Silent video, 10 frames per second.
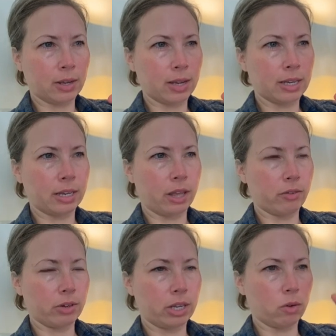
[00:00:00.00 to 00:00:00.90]
so I had
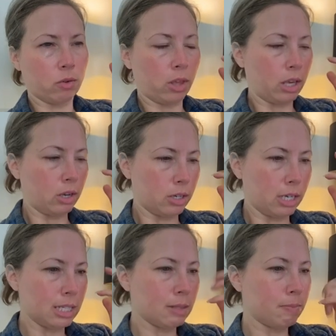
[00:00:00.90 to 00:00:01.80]
another needle, thank
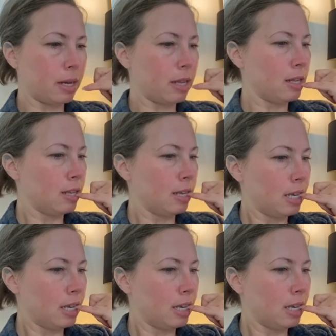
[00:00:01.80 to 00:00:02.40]
goodness, but